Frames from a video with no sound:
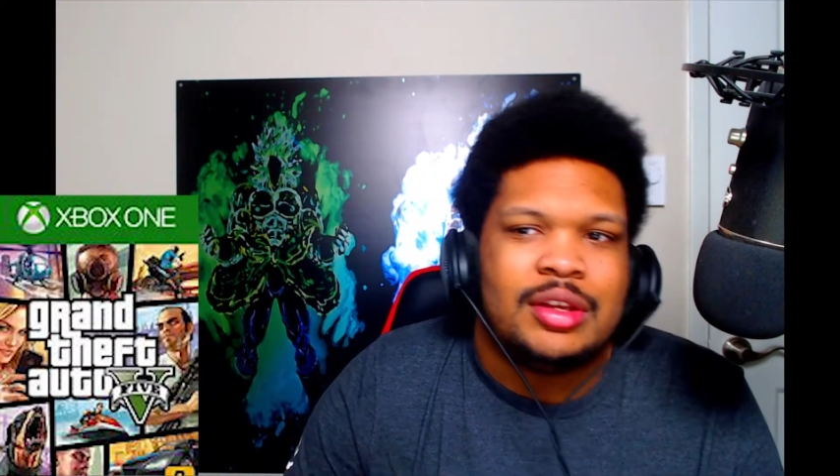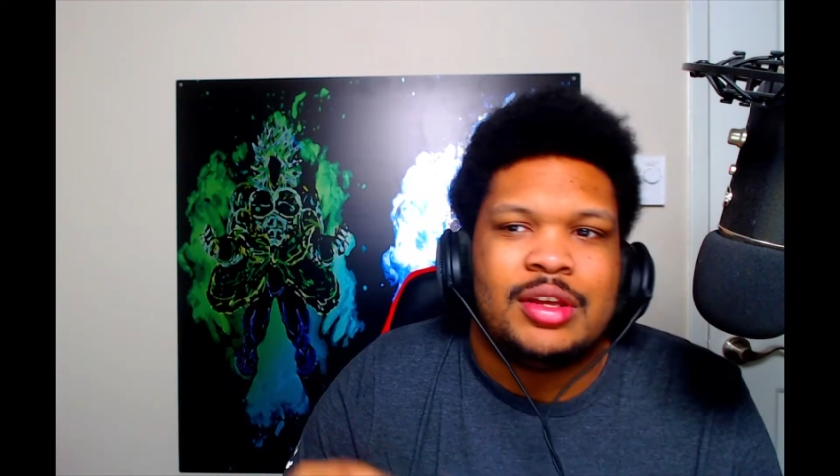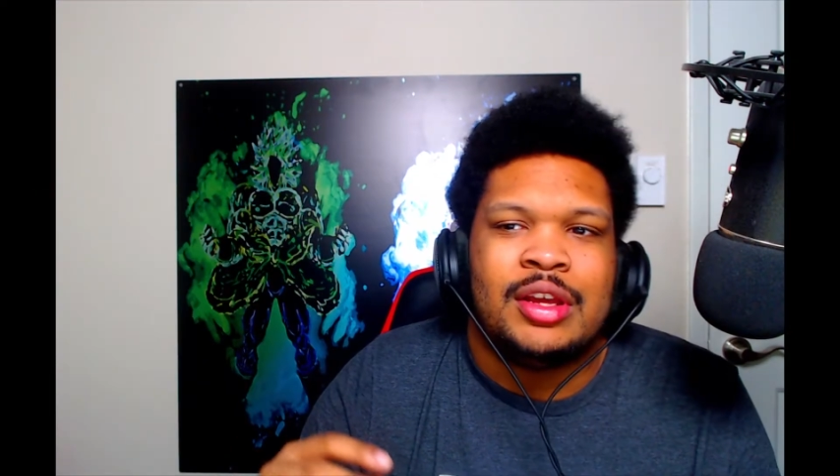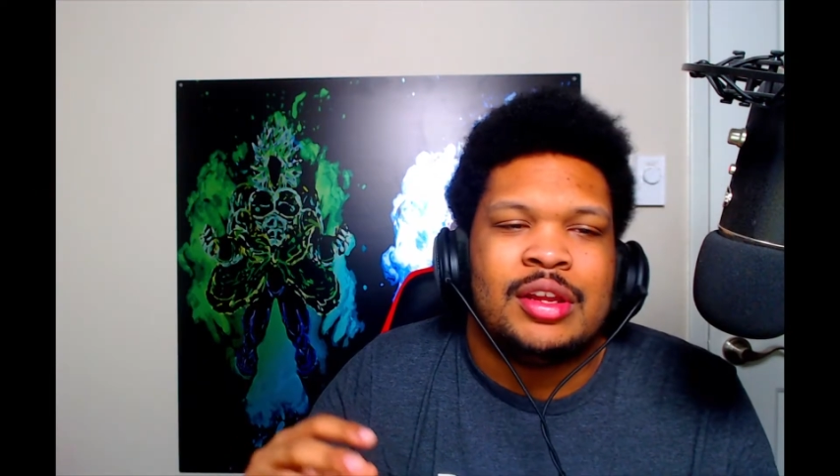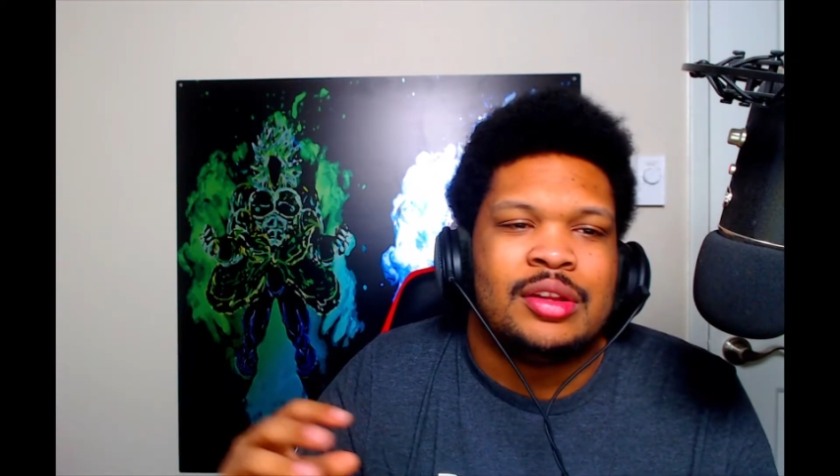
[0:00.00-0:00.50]

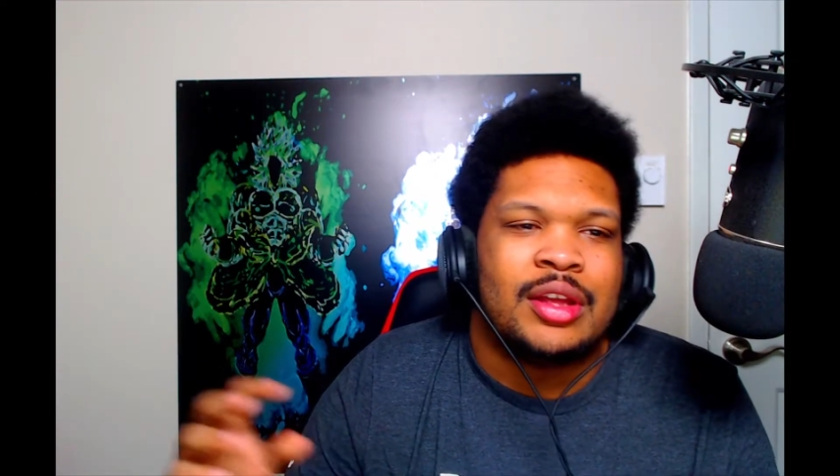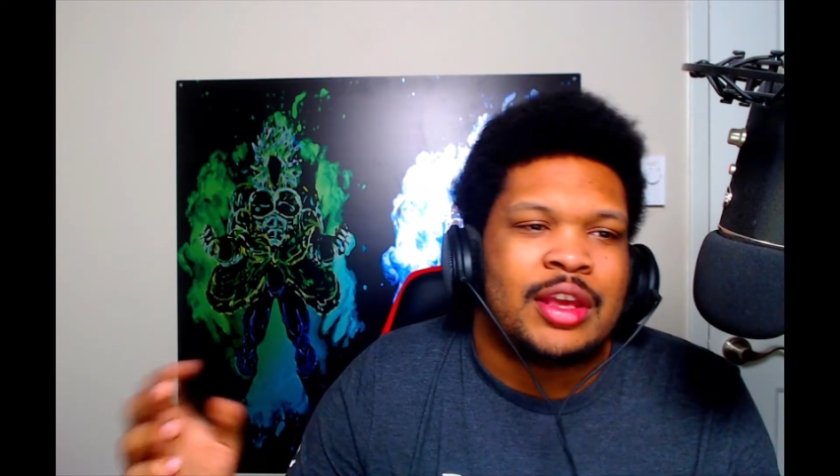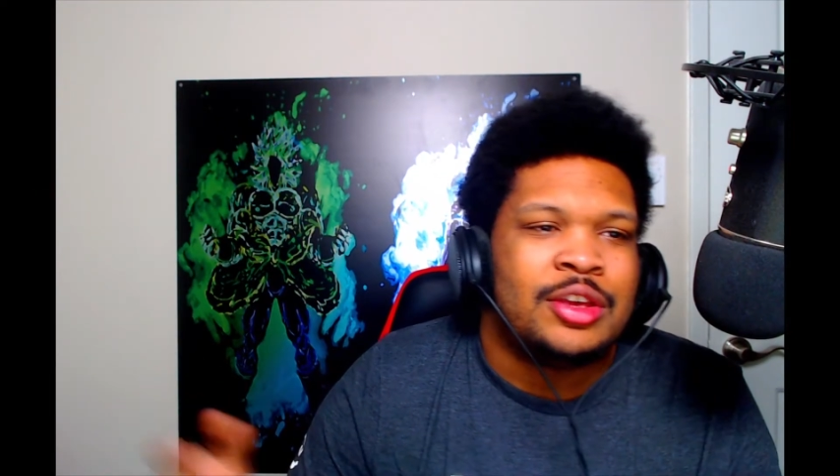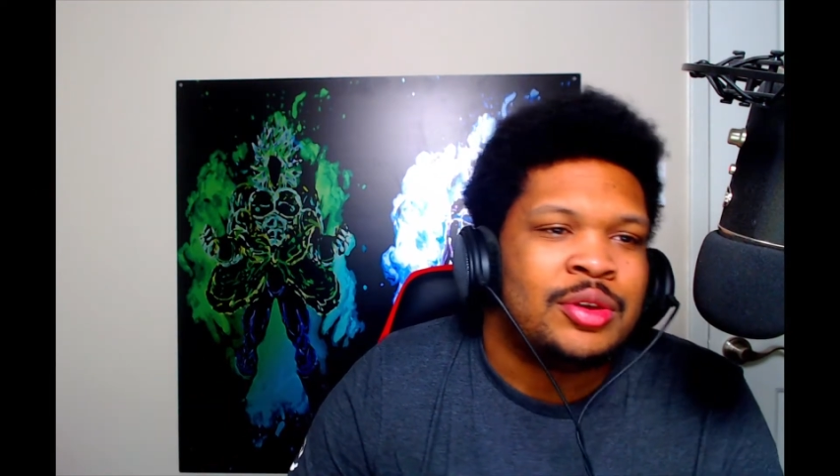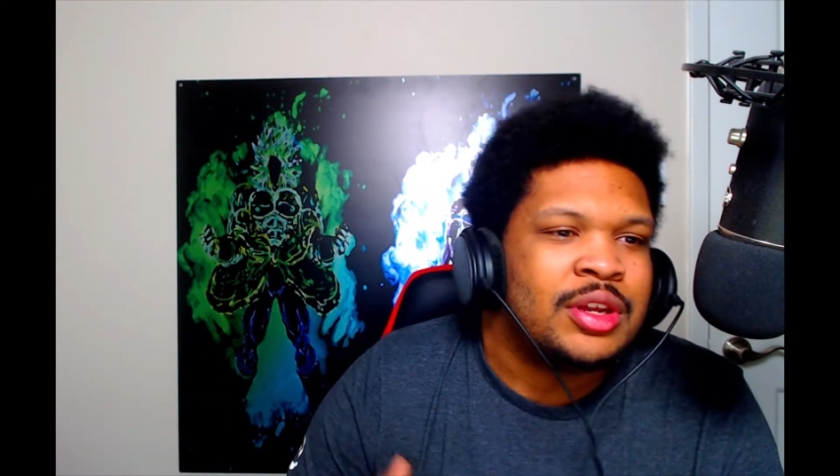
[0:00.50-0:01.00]
And
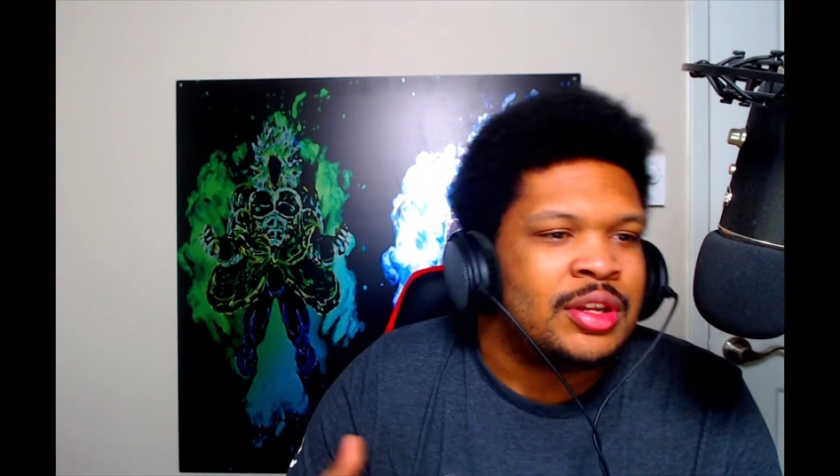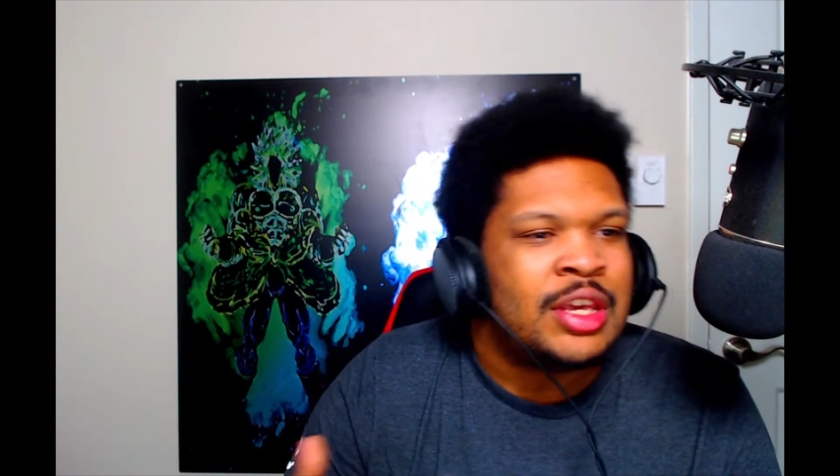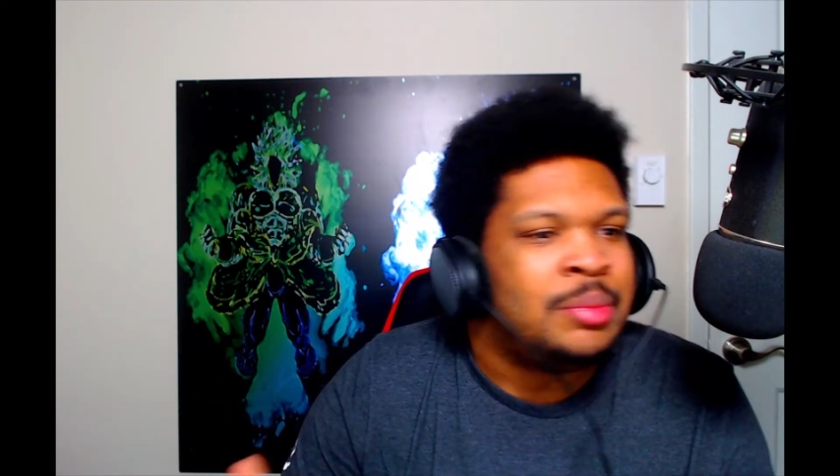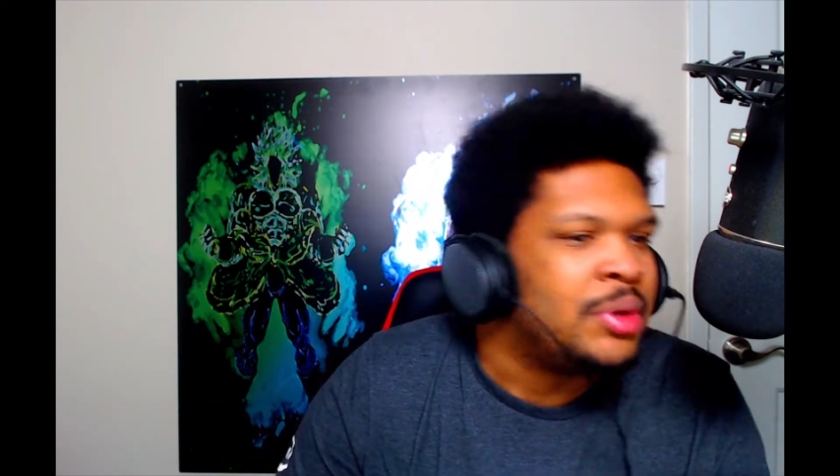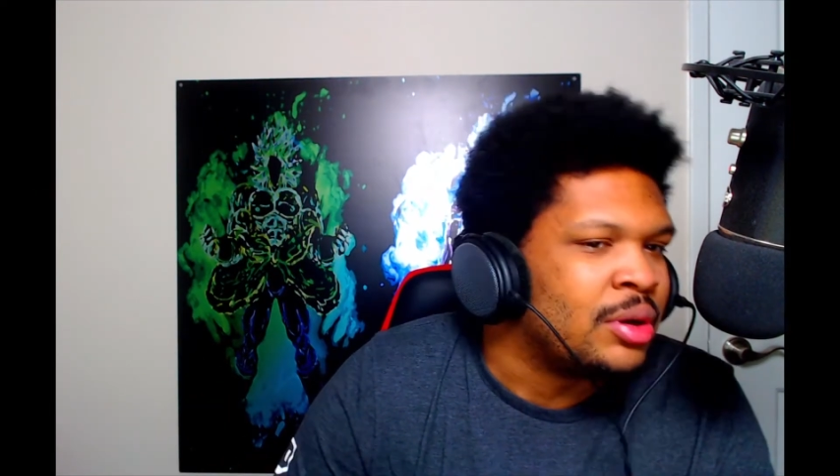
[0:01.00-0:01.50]
like you could
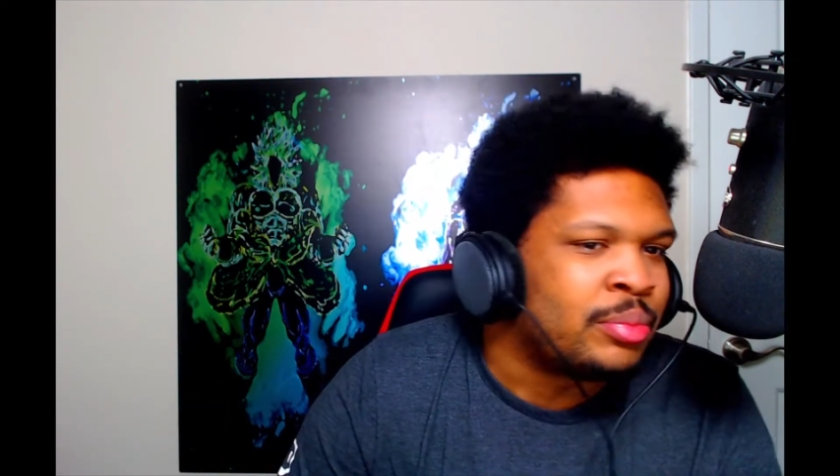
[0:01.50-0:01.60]
keep your